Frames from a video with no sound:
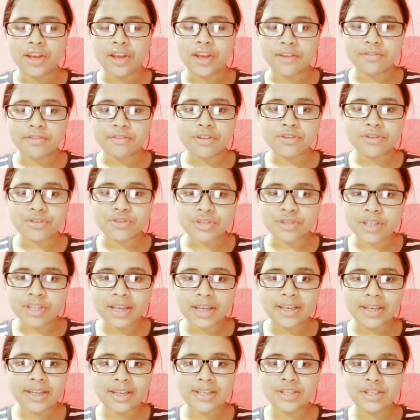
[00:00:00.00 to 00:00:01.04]
If the
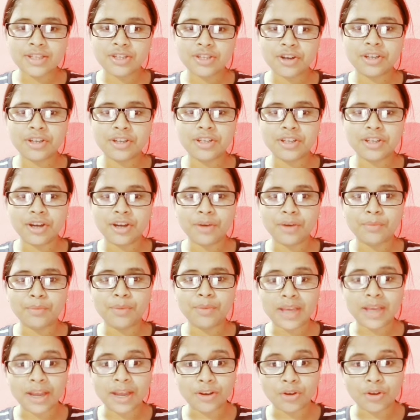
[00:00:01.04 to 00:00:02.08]
society is not there,
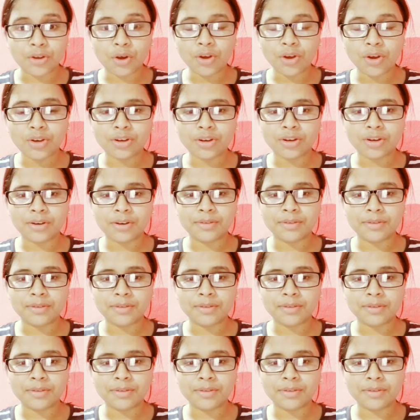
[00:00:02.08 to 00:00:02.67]
we cannot